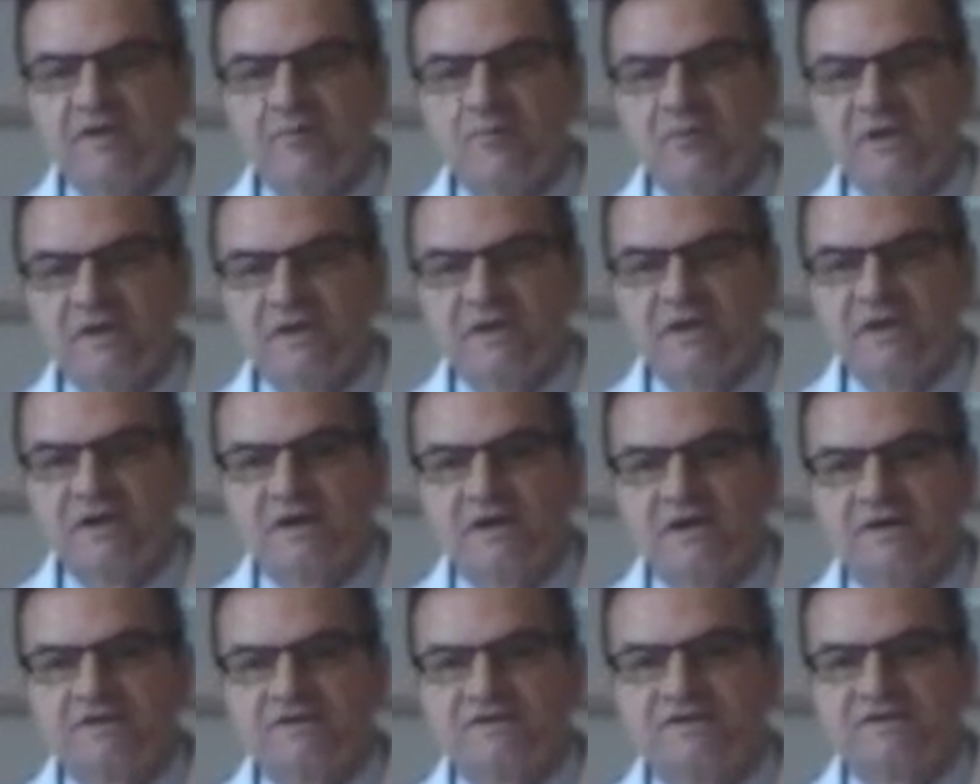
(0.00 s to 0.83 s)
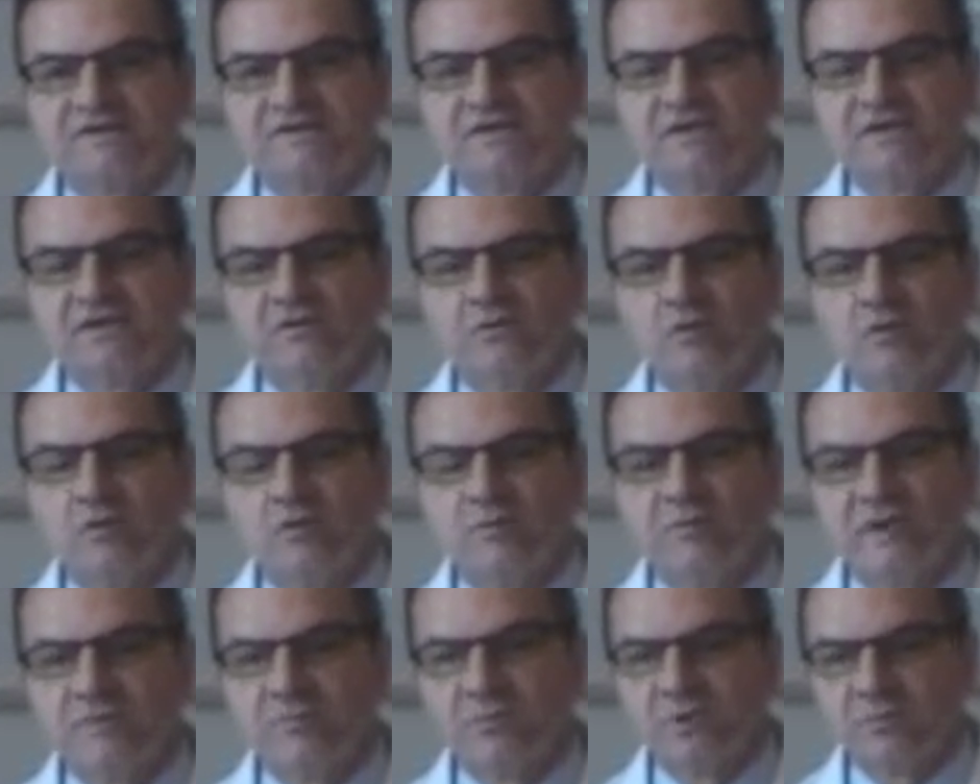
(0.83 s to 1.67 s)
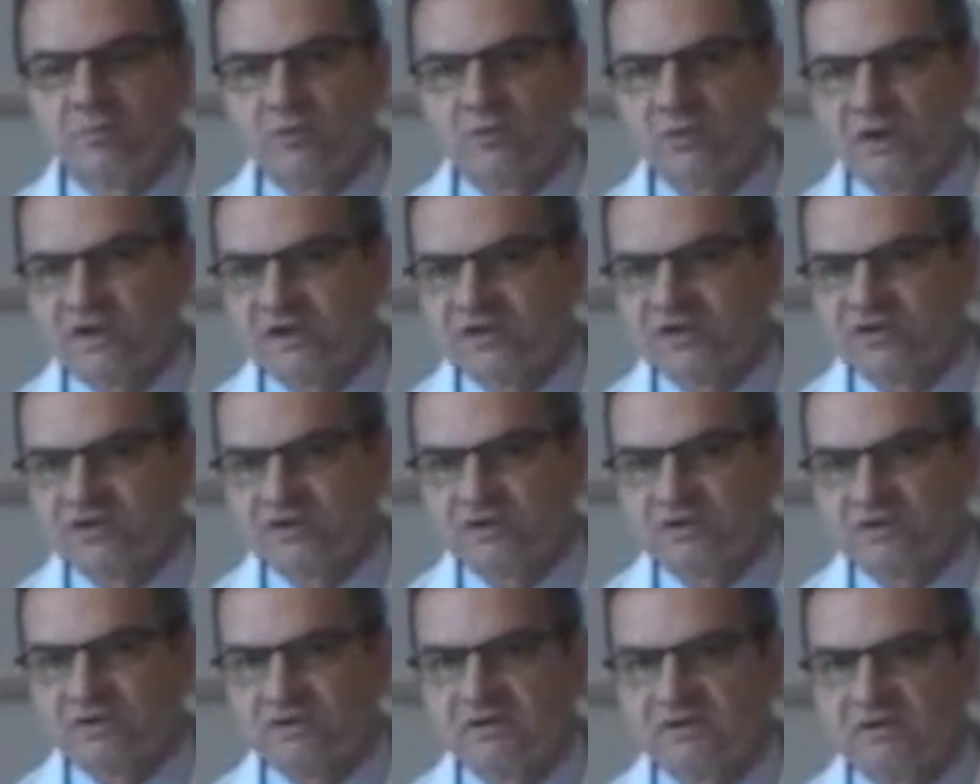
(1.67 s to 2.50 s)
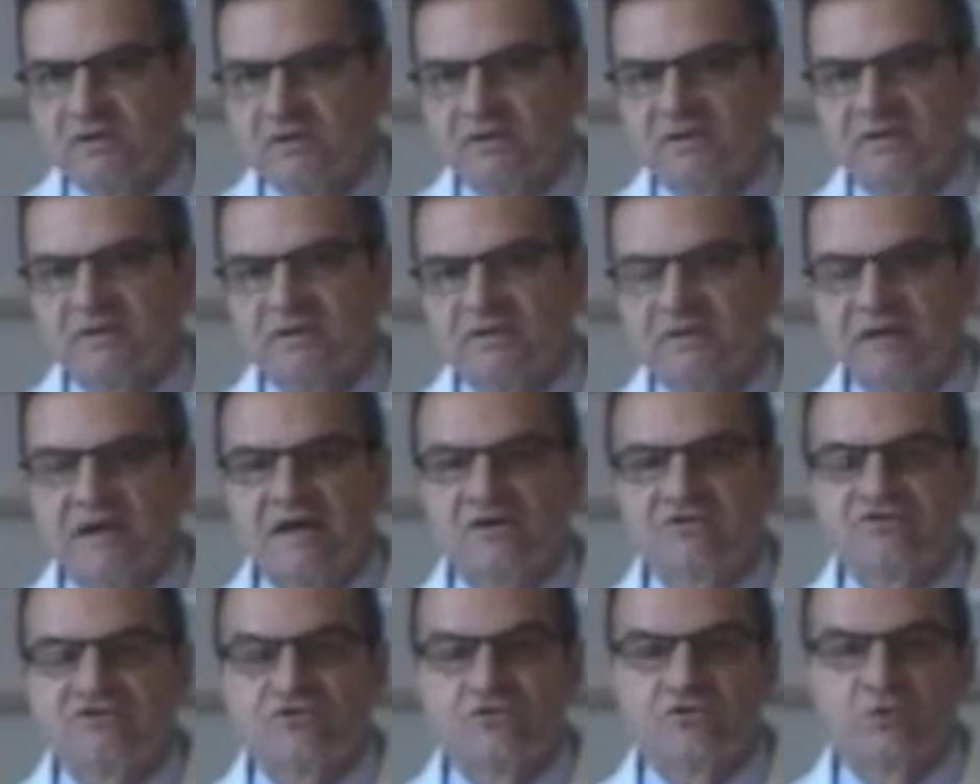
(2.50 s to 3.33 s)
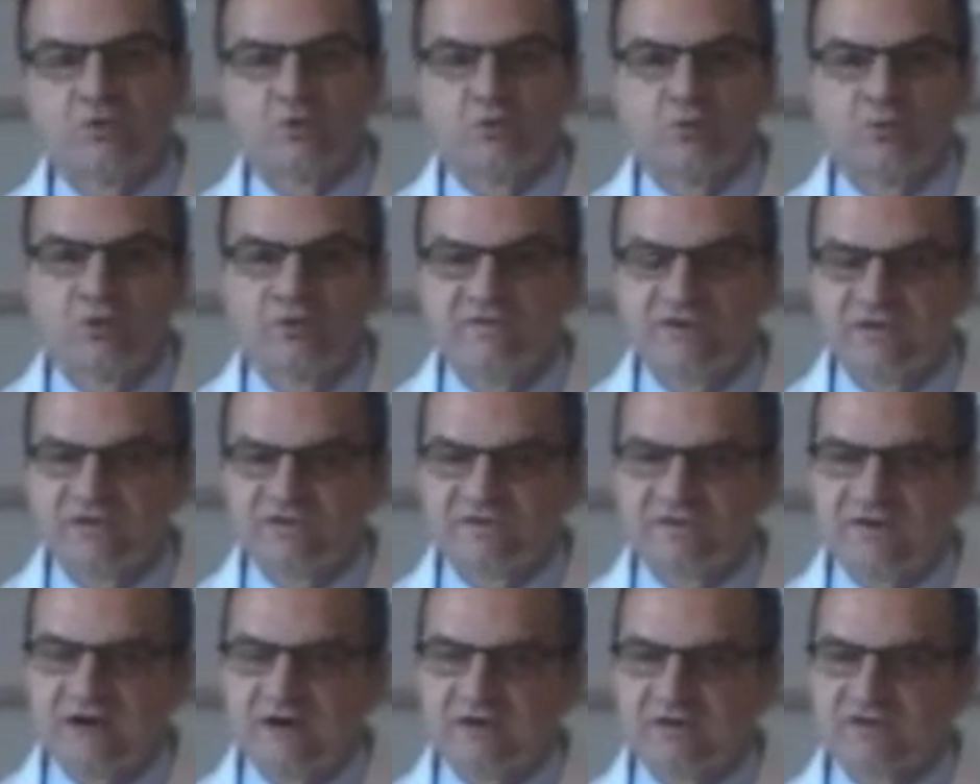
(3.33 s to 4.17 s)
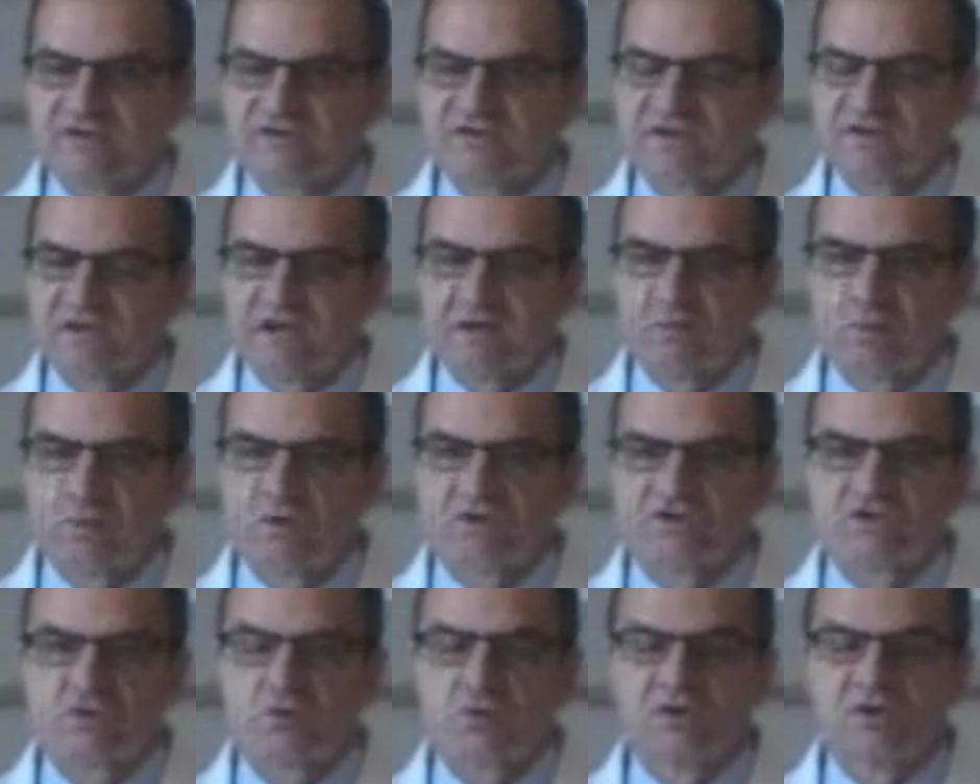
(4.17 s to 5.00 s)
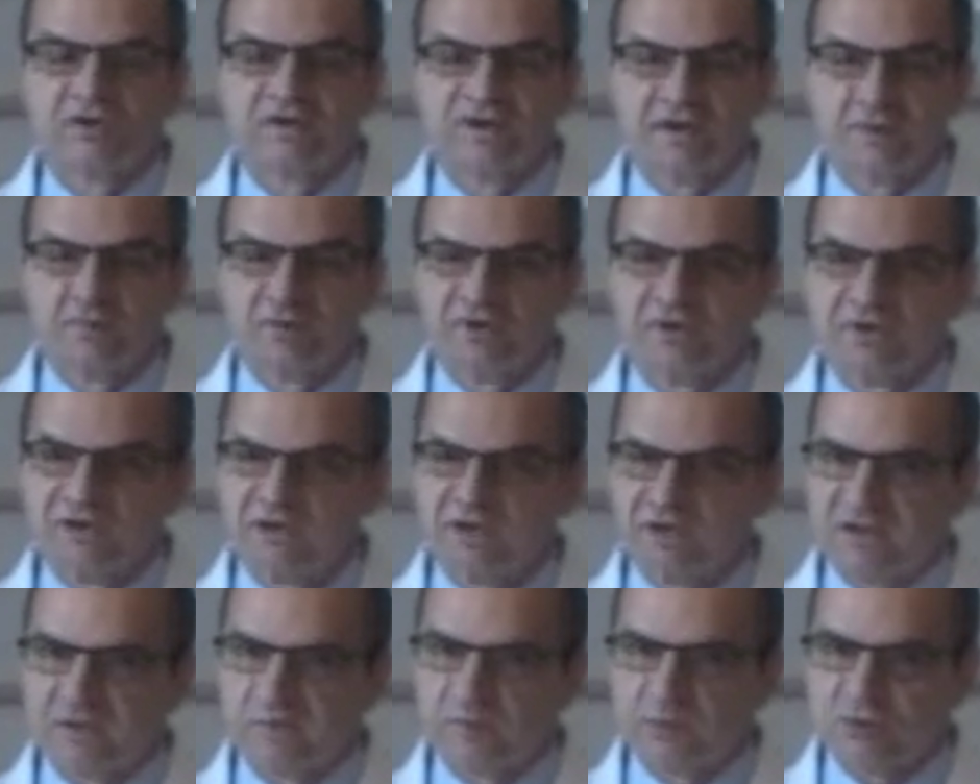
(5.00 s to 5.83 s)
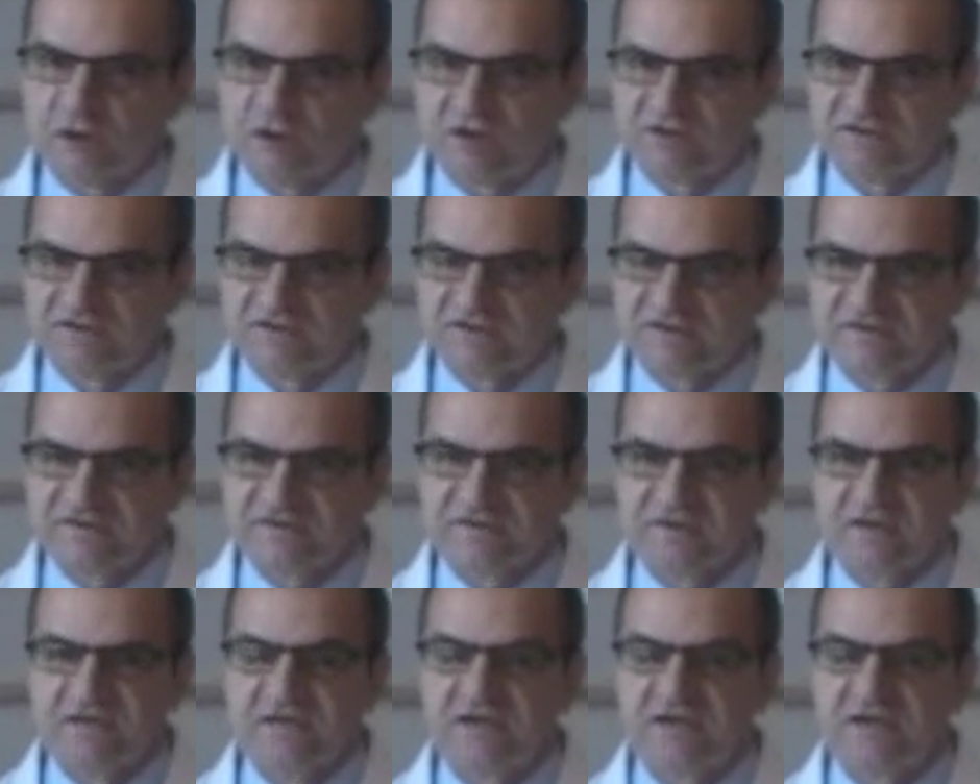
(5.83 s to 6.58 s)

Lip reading: because the wound bed preparation allows you to remove these factors, again, which will inhibit the healing process.